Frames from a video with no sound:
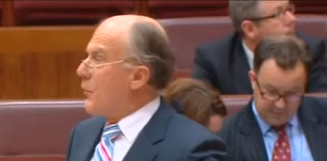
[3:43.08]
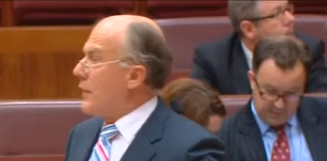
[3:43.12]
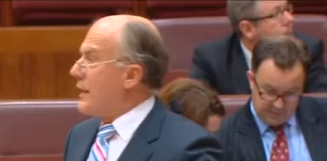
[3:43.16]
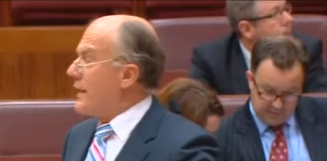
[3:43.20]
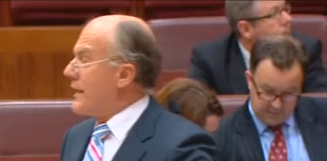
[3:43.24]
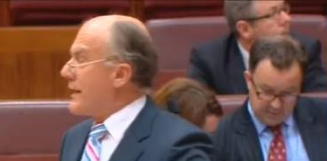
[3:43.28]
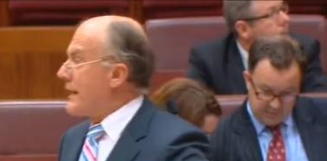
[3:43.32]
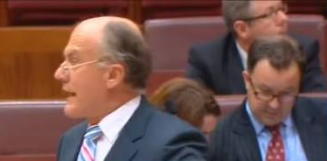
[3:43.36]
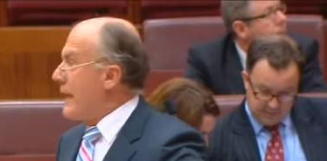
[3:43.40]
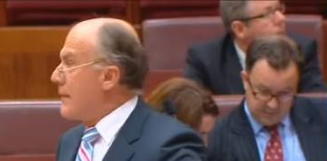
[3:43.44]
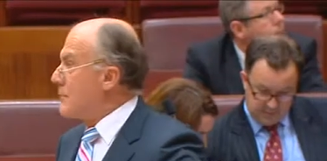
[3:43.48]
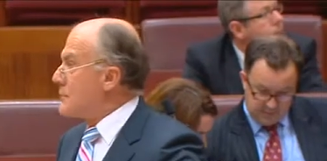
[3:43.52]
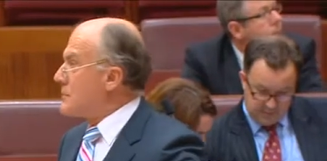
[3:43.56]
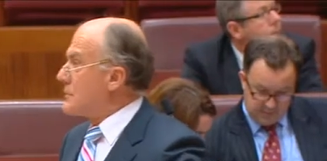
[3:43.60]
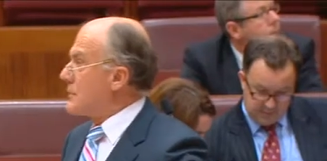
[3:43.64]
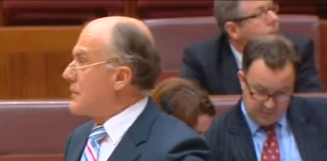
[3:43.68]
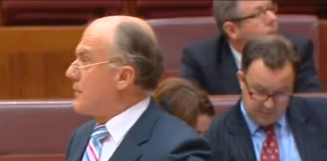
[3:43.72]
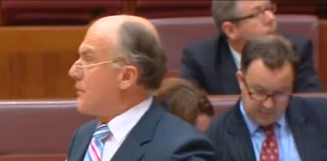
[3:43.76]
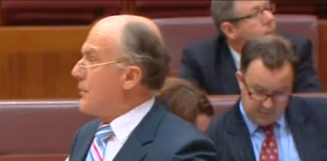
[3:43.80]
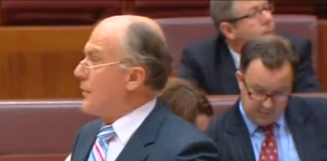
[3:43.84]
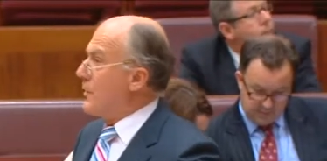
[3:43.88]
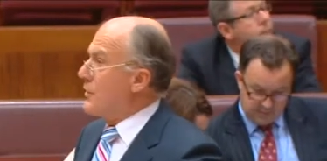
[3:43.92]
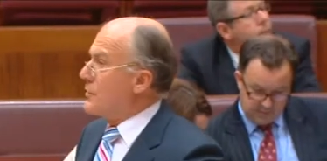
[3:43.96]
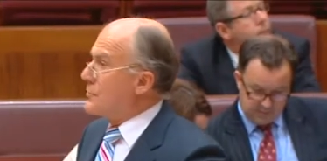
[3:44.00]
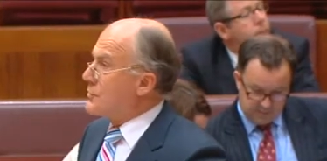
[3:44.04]
Speaker 1: when it comes to
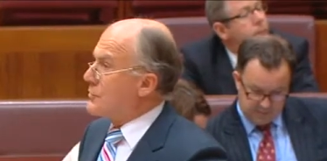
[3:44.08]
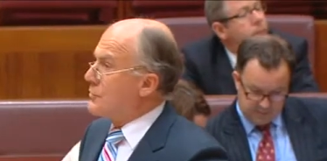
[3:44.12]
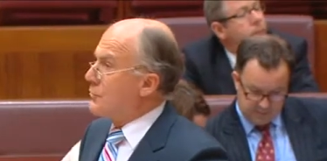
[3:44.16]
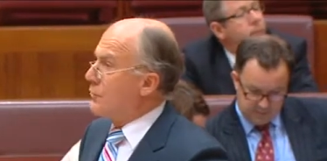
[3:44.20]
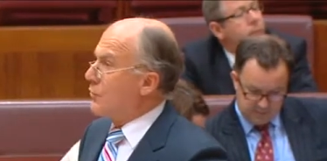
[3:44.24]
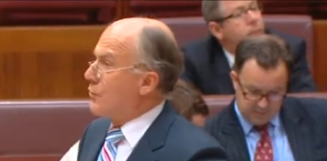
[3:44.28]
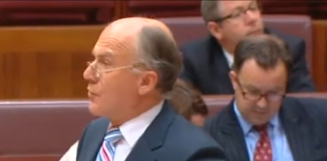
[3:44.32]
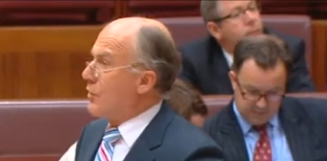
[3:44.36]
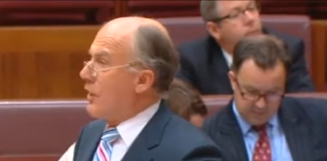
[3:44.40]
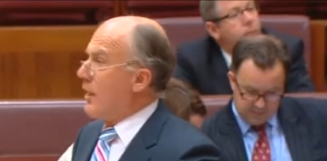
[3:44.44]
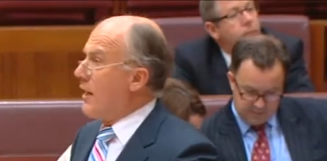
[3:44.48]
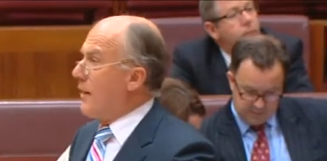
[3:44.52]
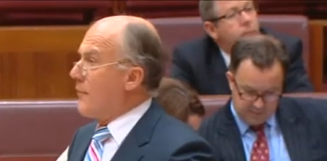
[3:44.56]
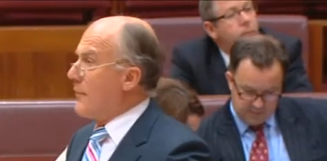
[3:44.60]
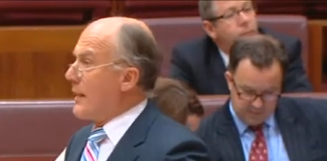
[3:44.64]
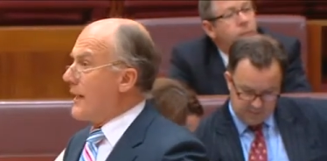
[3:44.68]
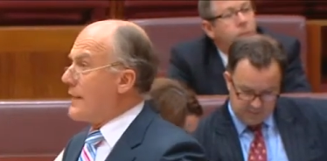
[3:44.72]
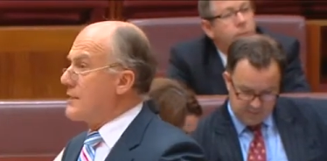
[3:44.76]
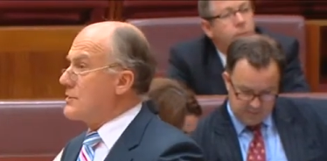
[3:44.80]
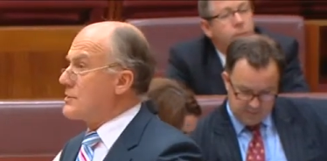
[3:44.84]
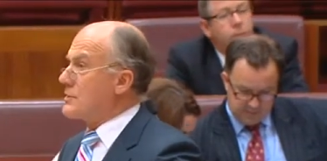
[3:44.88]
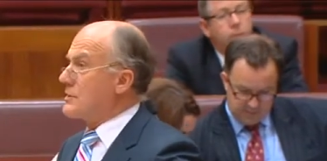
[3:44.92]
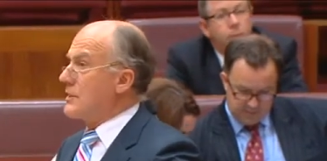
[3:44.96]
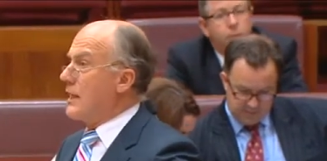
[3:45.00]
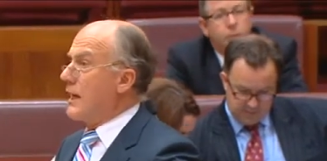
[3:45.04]
personal
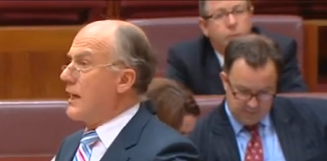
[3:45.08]
comments,